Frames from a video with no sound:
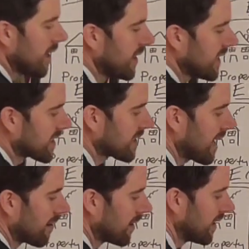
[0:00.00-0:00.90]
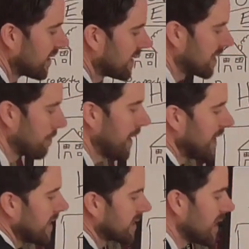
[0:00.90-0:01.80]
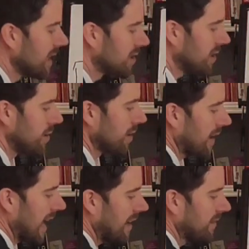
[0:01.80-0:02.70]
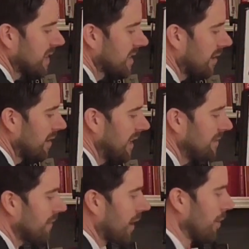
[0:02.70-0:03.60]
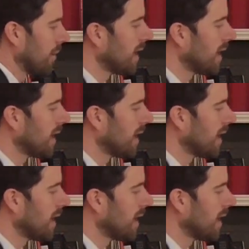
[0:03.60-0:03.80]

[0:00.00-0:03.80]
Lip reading: this salary disappears. So you don't have this current inflow.